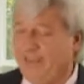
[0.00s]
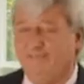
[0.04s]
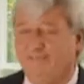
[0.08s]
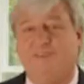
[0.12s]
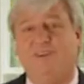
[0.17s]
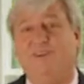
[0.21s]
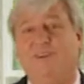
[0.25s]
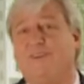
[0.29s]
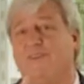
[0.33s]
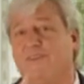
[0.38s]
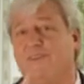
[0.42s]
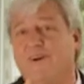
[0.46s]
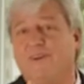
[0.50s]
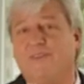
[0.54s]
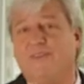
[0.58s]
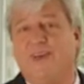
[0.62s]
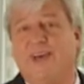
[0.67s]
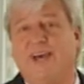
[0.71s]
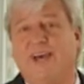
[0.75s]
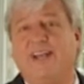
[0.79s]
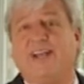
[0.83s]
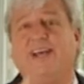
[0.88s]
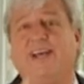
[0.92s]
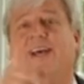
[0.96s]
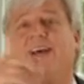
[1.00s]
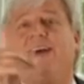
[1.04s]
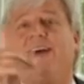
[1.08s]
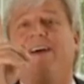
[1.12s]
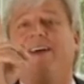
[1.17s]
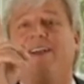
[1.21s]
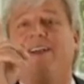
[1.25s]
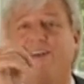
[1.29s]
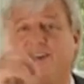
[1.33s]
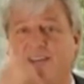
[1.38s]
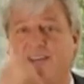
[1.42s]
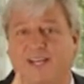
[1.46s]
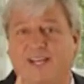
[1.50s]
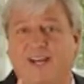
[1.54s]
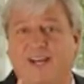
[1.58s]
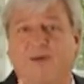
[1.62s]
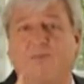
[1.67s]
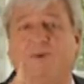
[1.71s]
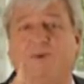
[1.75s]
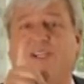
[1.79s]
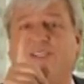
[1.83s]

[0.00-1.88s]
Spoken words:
If you don't know that, look it up.